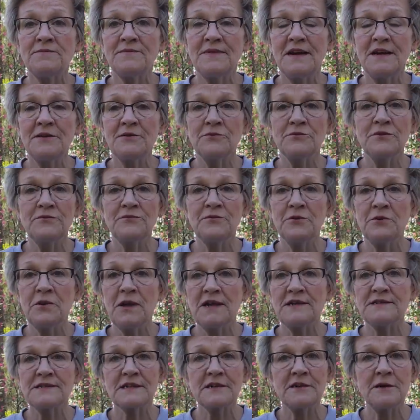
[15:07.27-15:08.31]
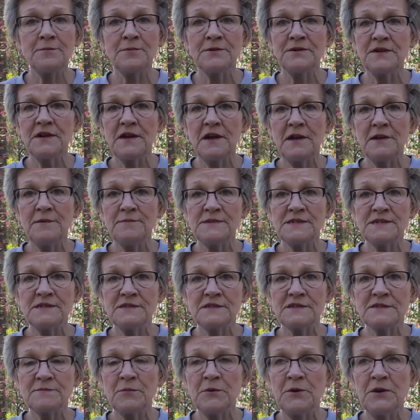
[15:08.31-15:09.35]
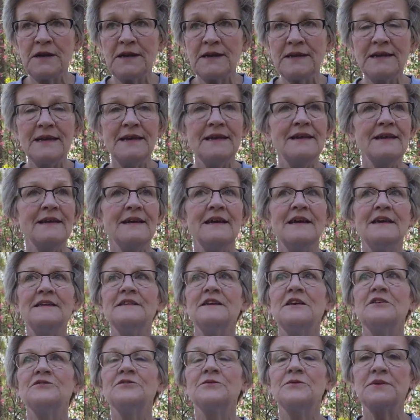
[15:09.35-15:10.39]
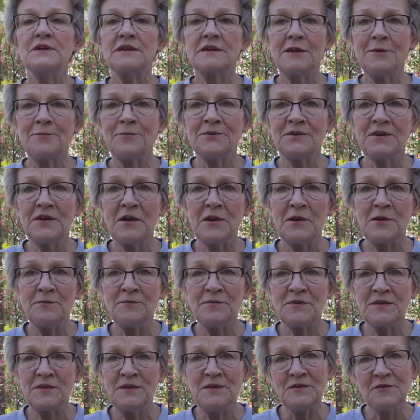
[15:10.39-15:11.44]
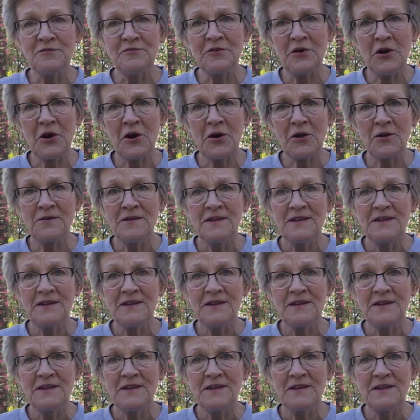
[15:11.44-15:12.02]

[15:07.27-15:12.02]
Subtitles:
I only fertilize a couple times in the spring, and then I'll do it a couple times in the fall.